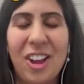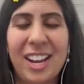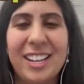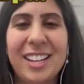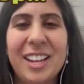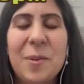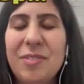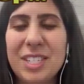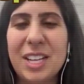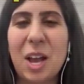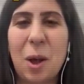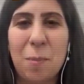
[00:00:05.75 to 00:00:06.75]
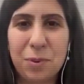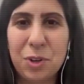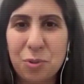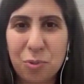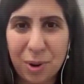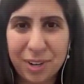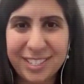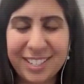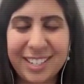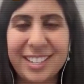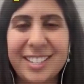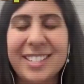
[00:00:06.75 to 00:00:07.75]
on lifting up new
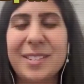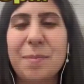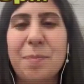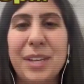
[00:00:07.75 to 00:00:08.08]
voices,